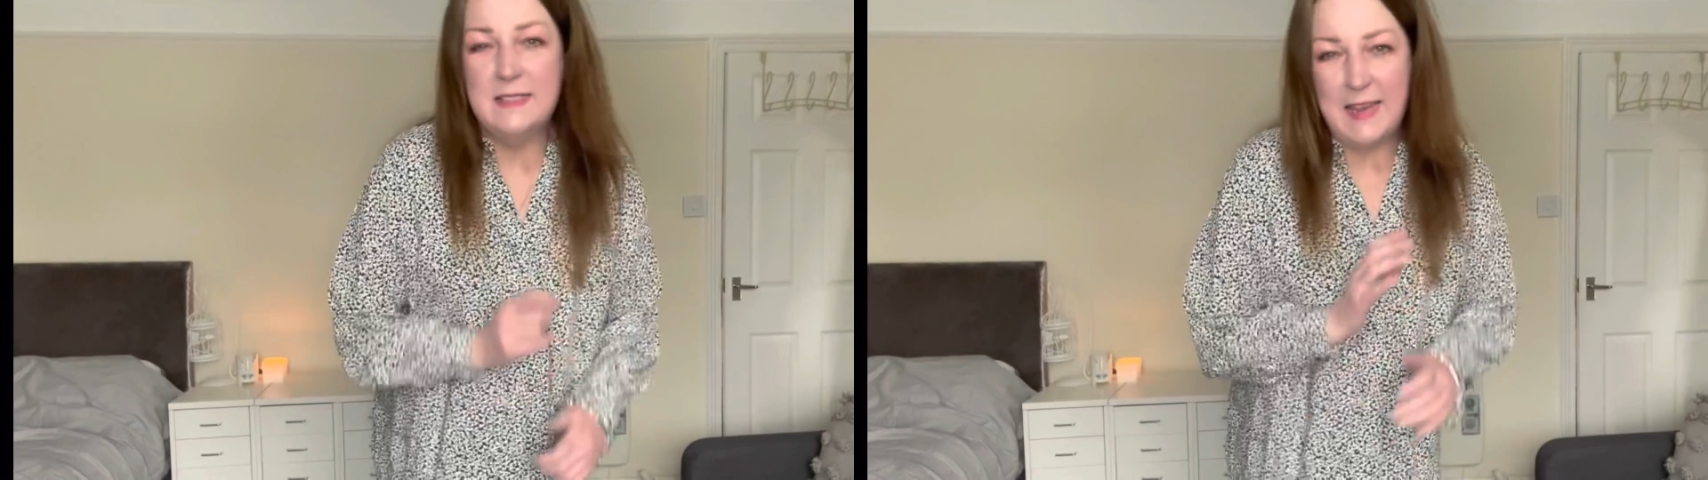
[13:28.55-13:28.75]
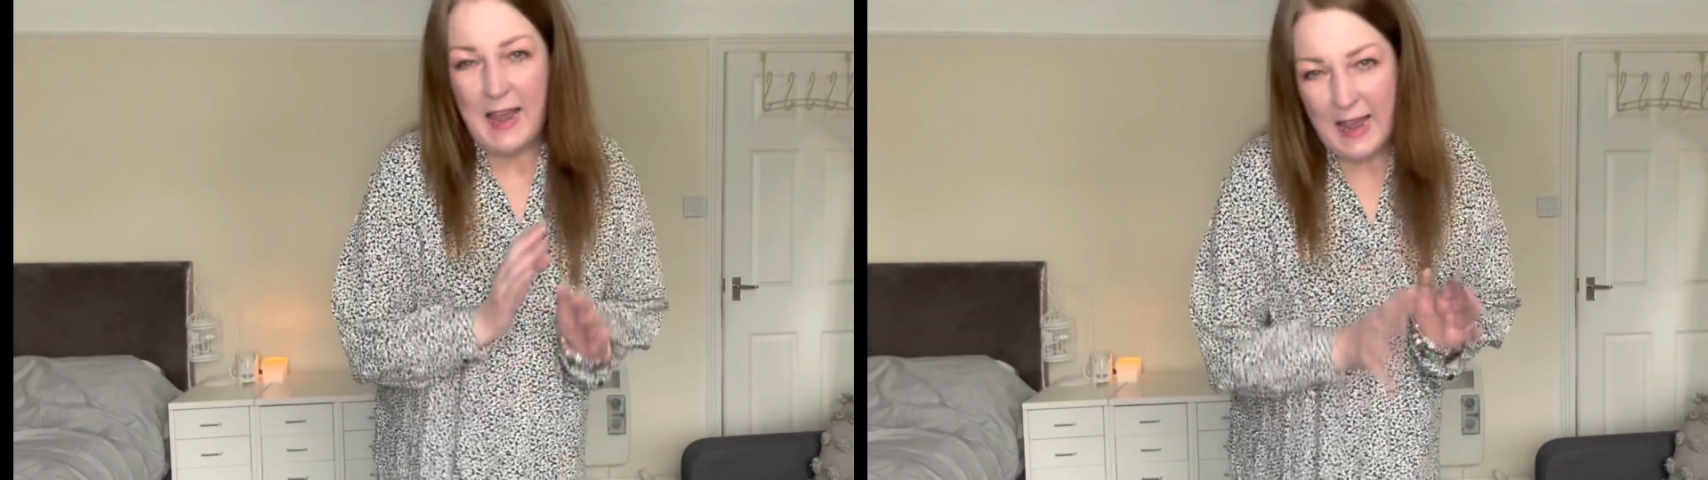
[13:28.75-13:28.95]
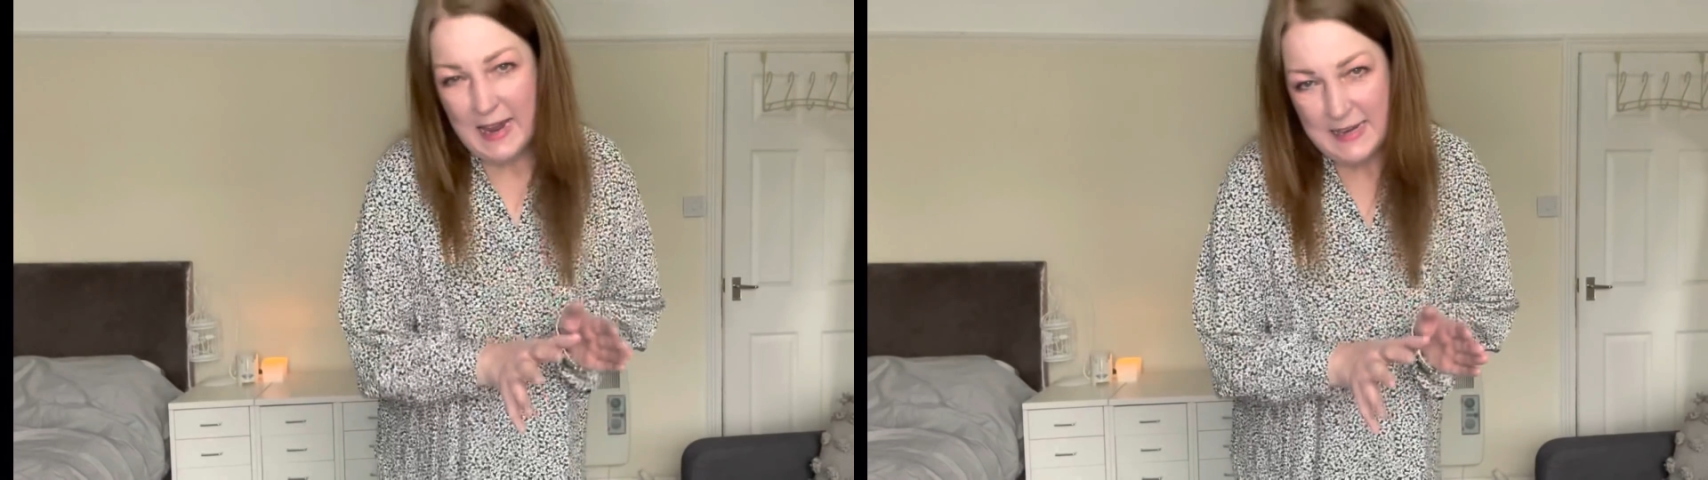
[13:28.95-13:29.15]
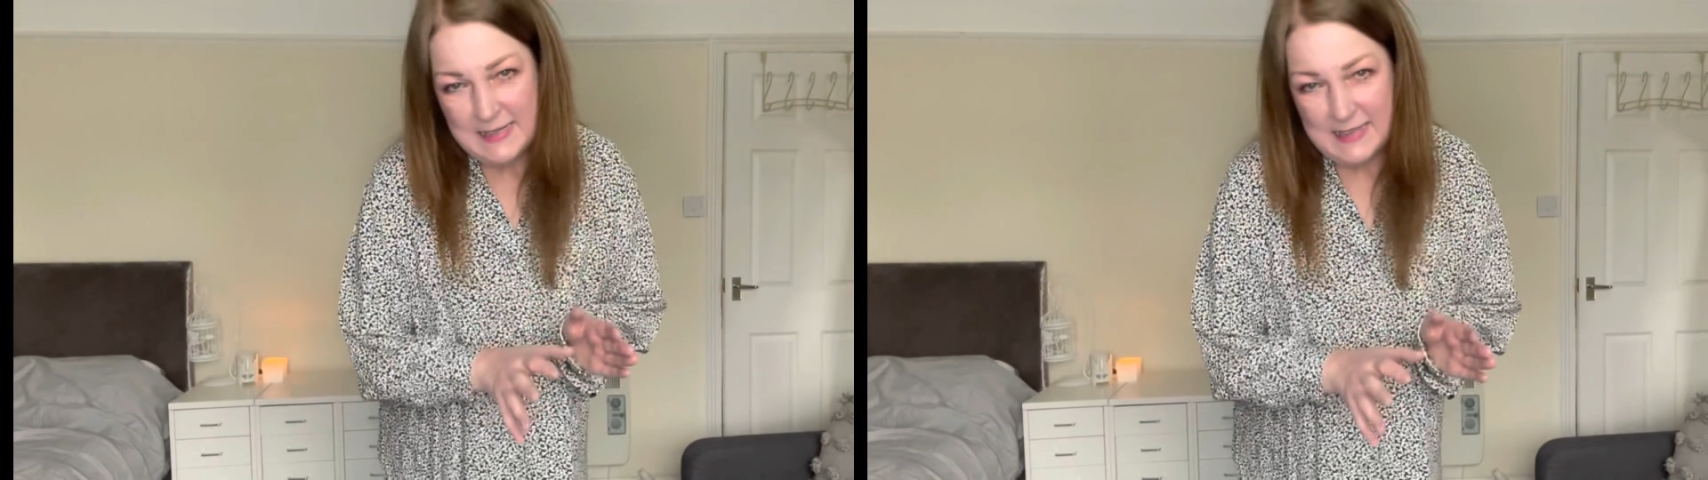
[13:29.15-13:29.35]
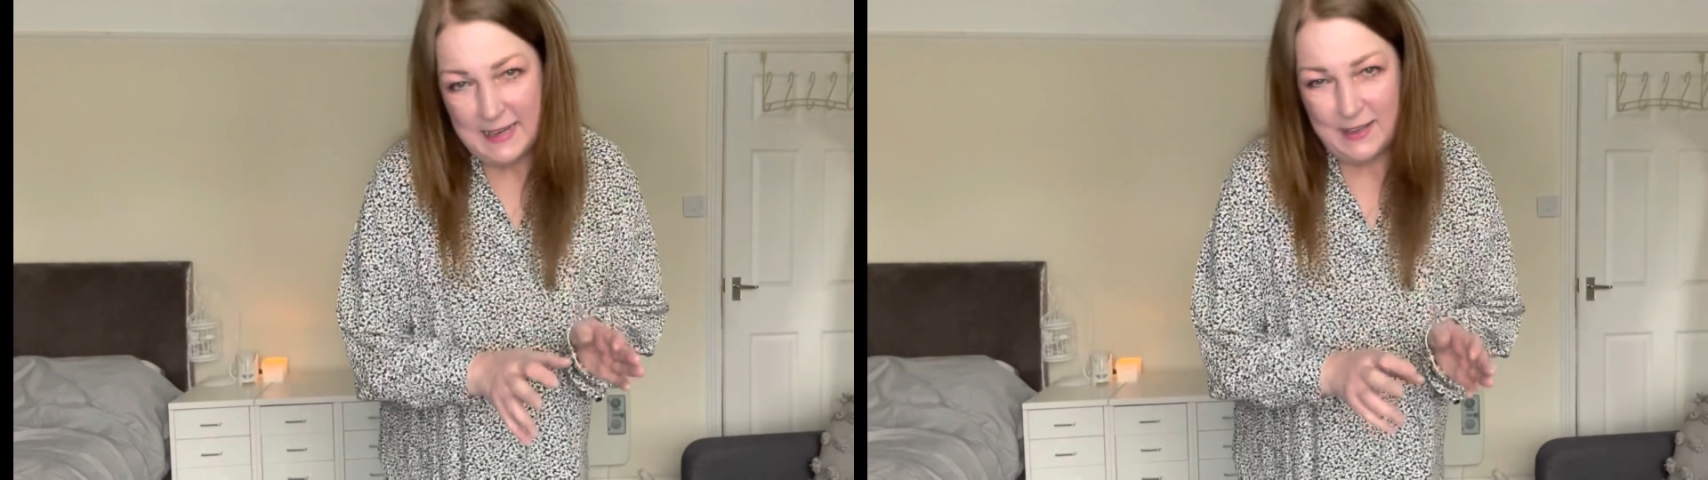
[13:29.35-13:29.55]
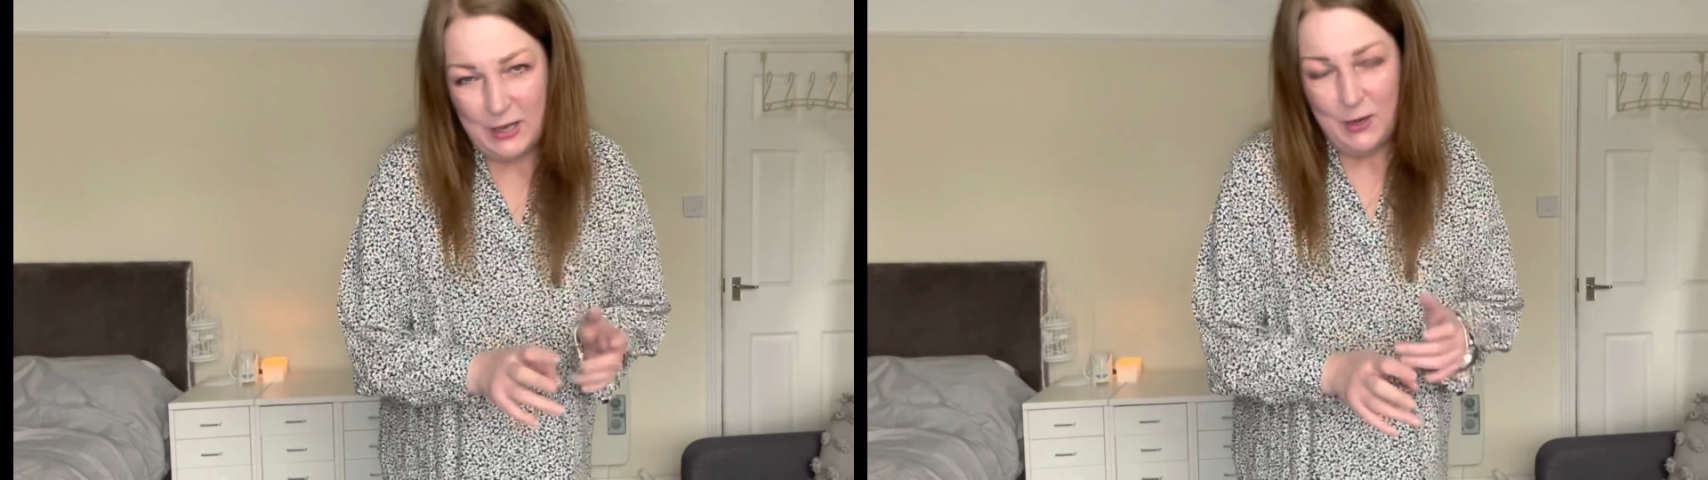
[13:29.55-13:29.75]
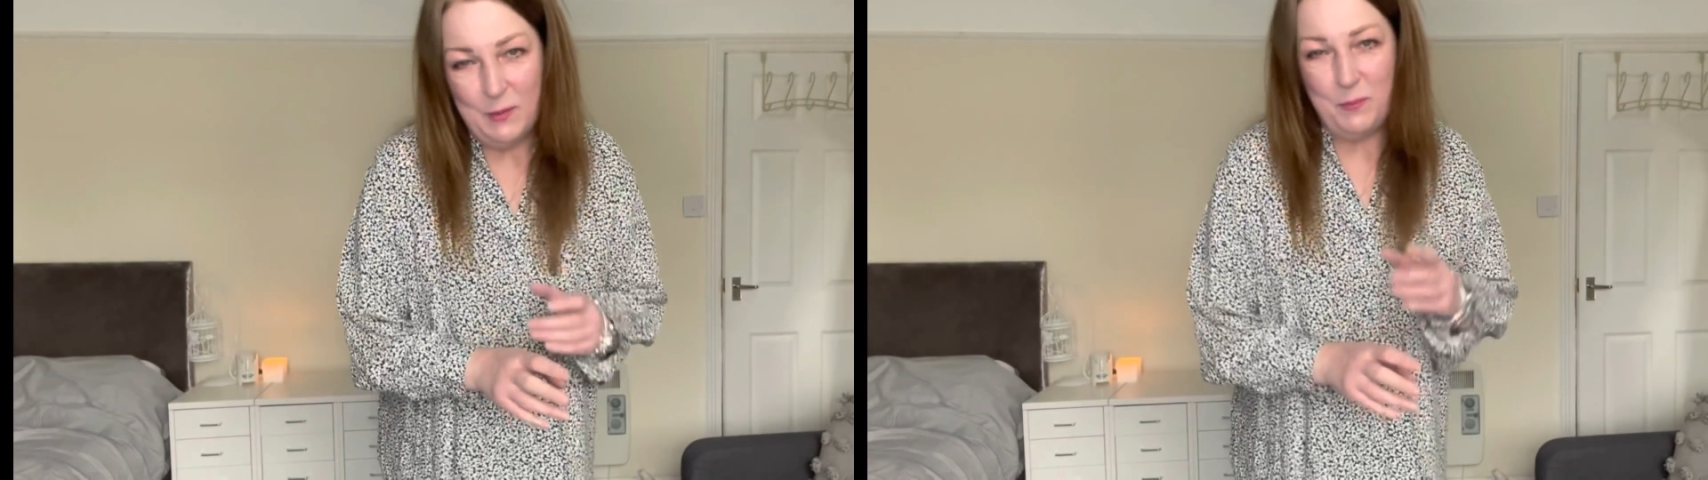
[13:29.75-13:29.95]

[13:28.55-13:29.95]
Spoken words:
to hide in